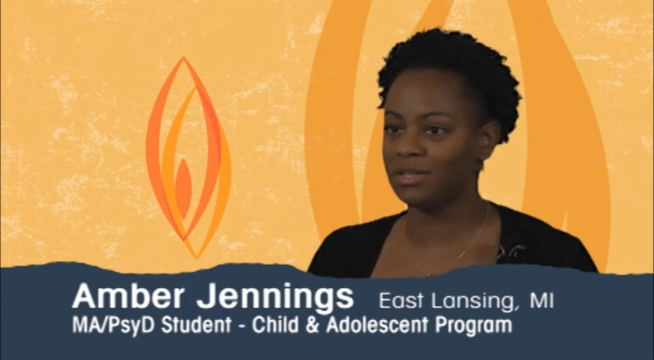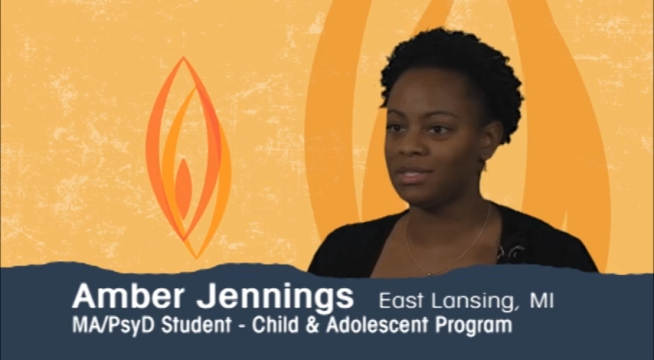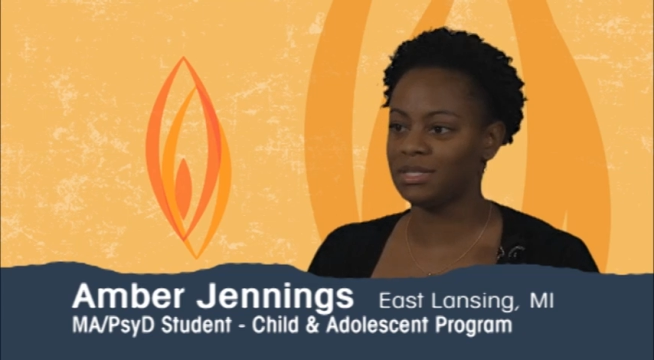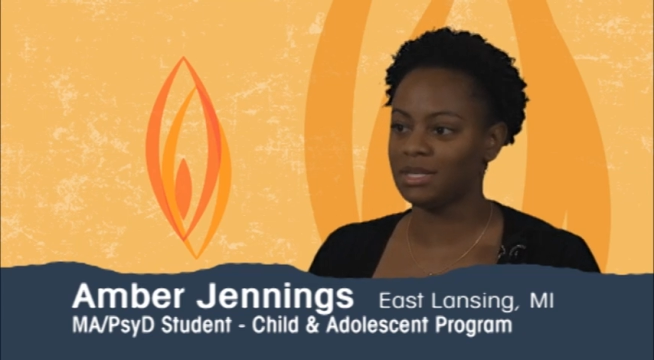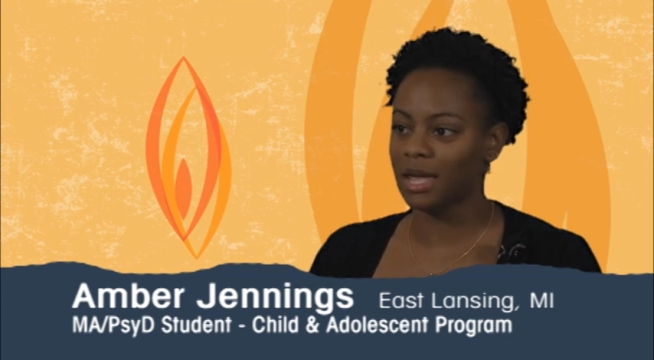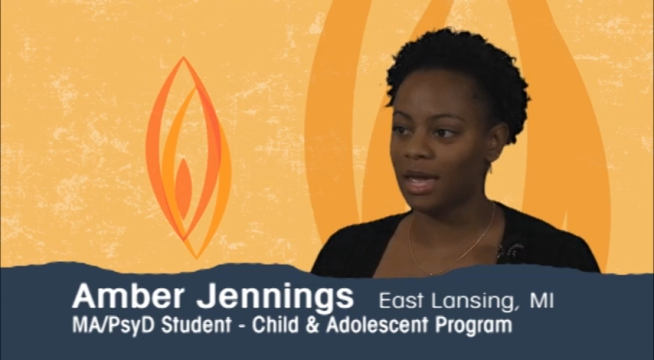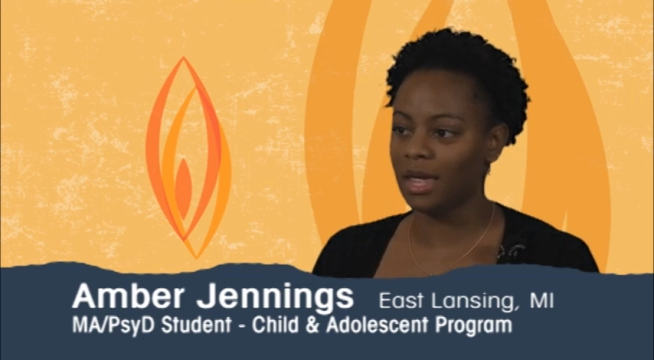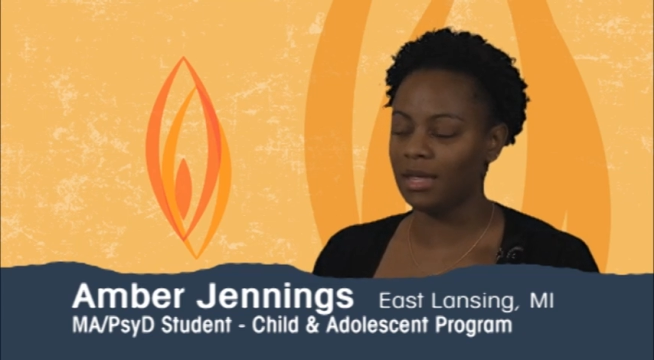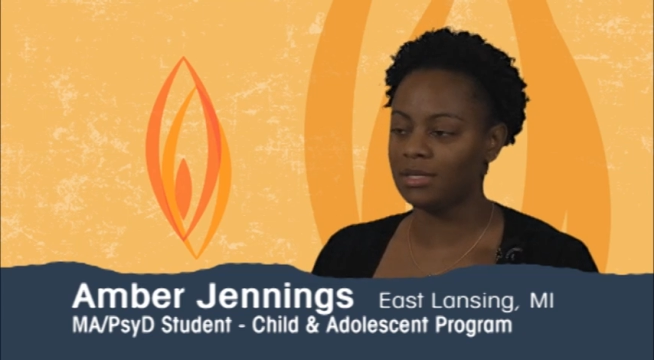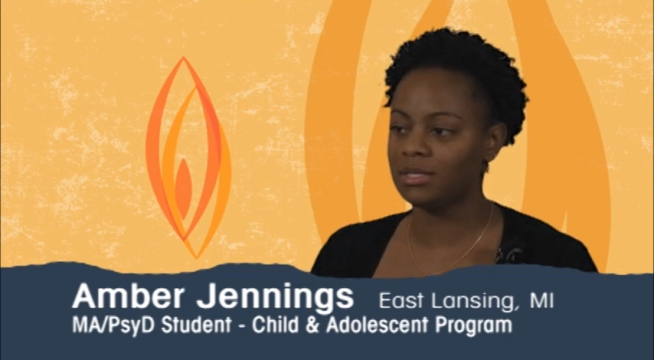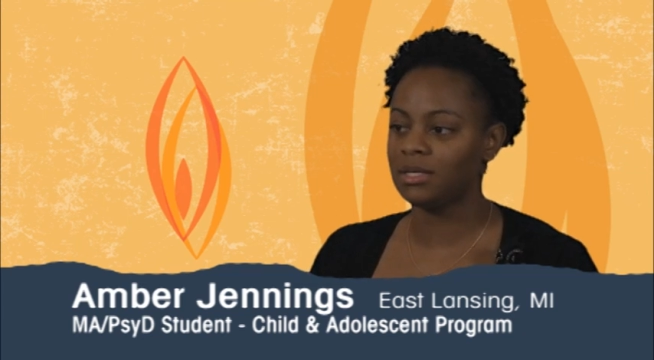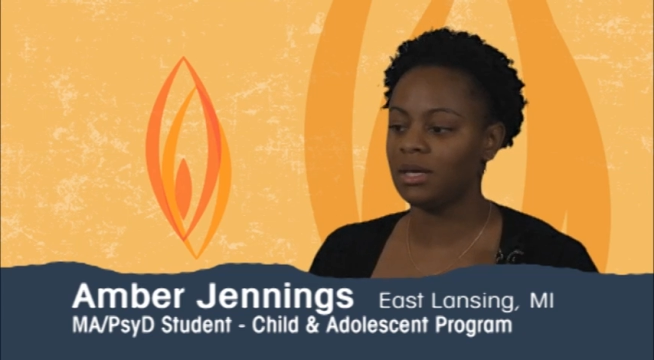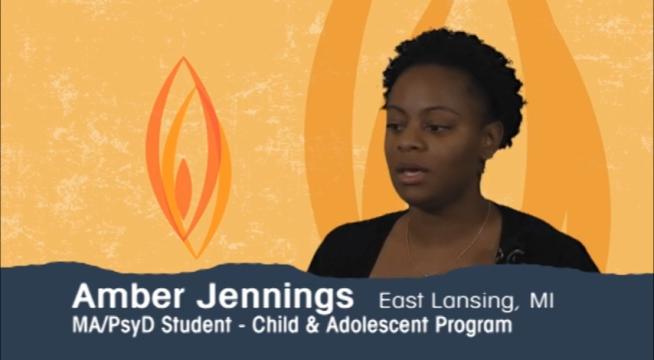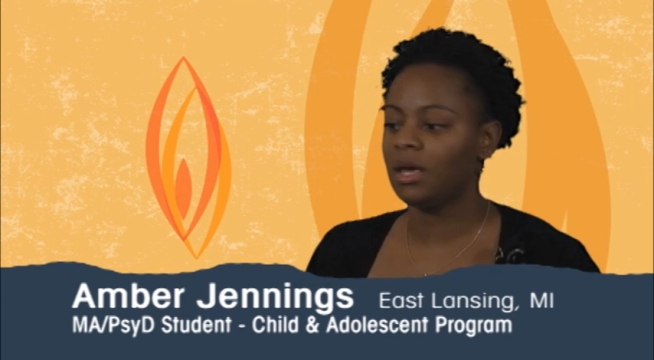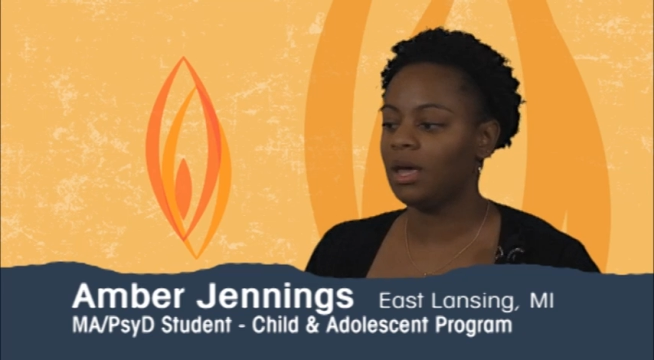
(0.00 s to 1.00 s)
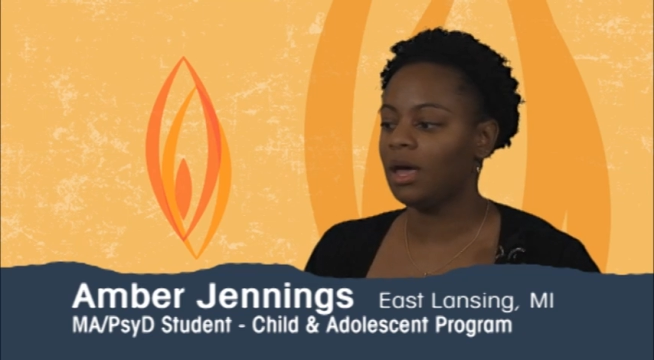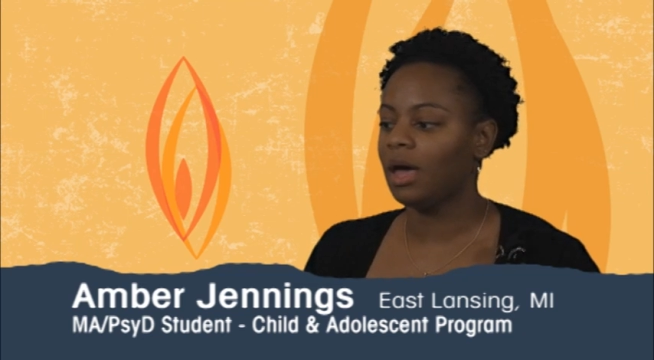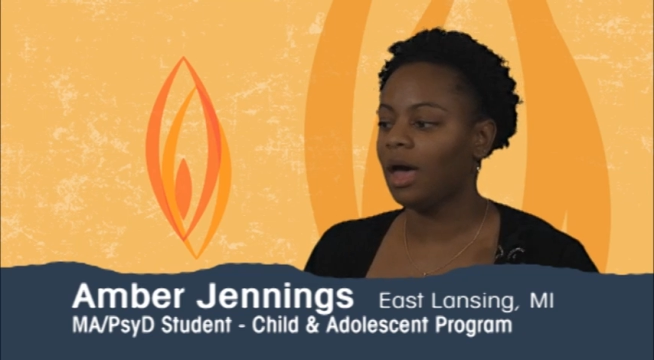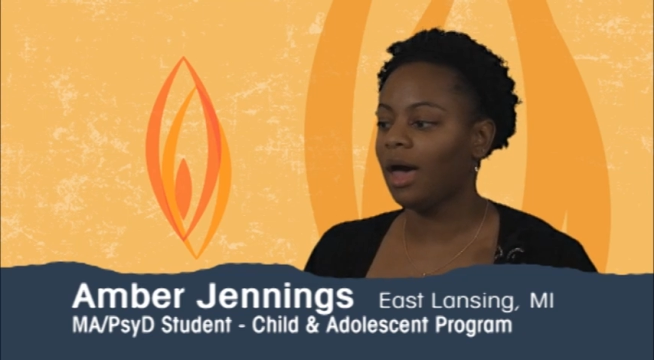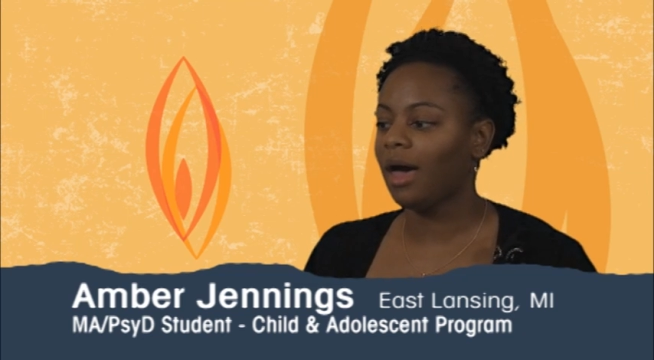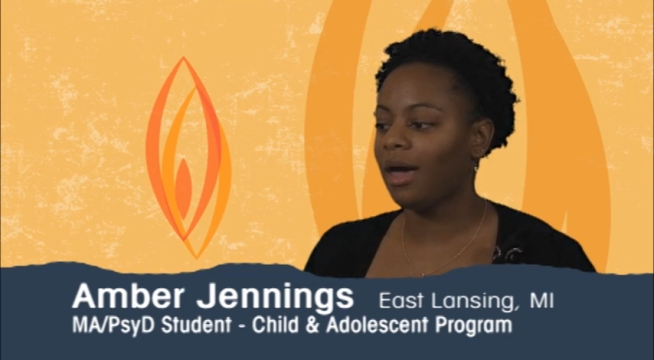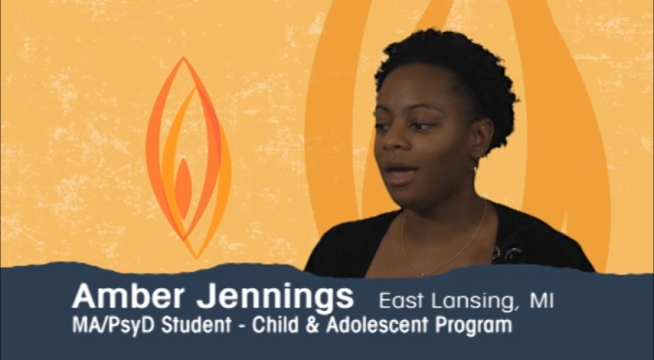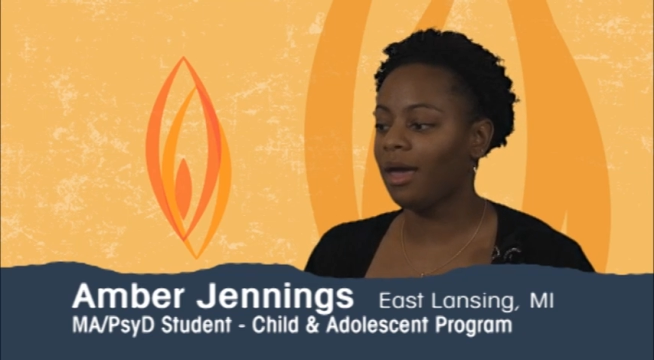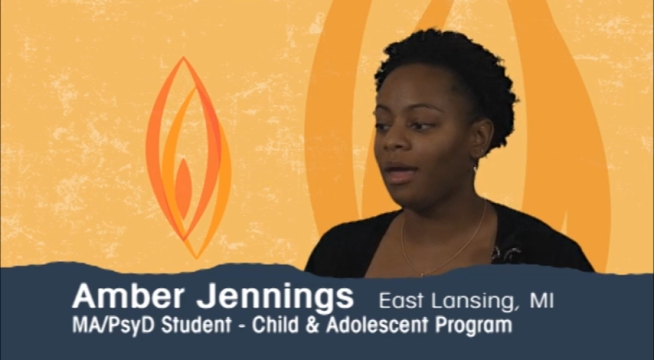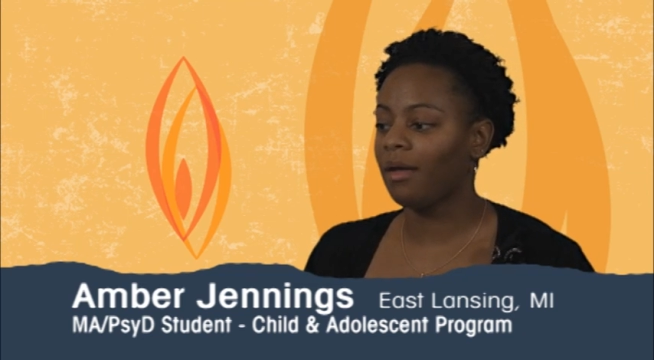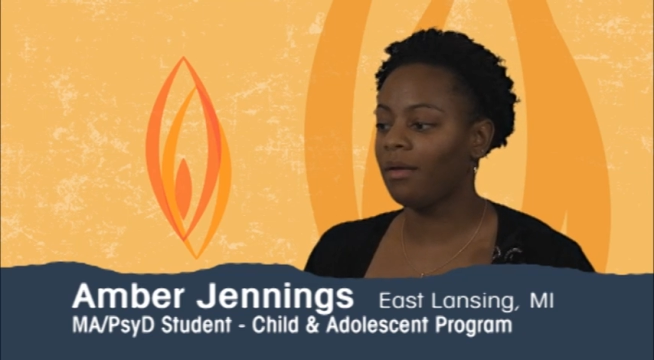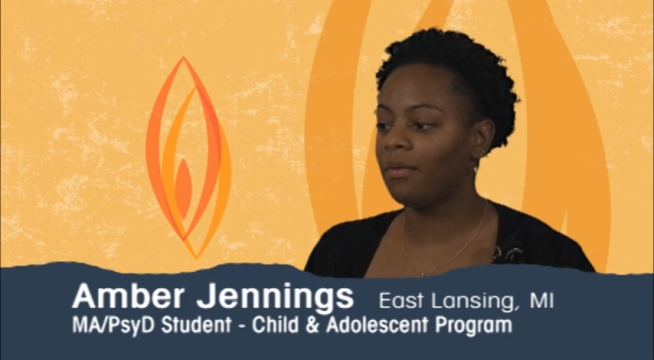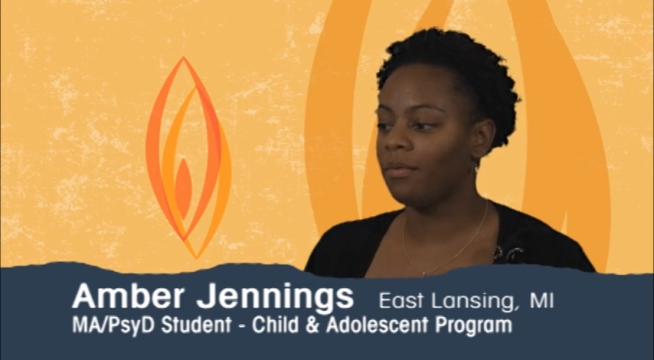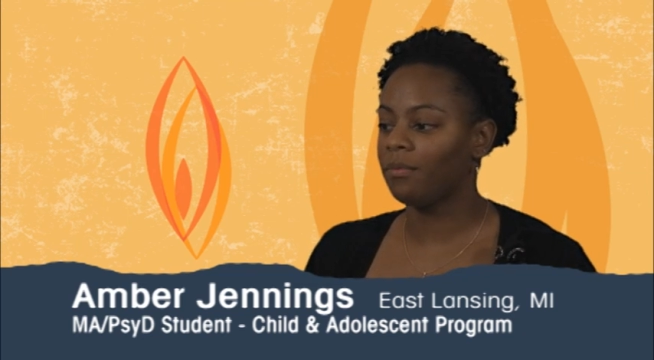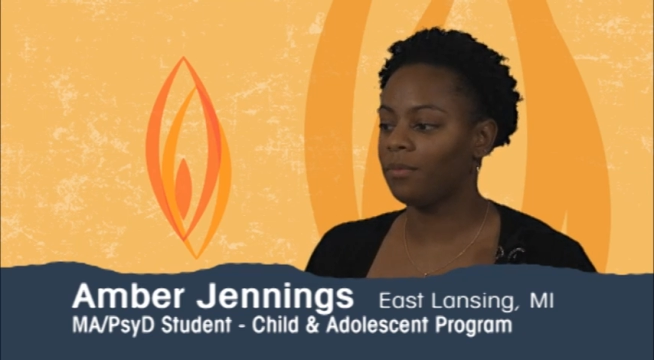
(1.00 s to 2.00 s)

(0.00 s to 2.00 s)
State, I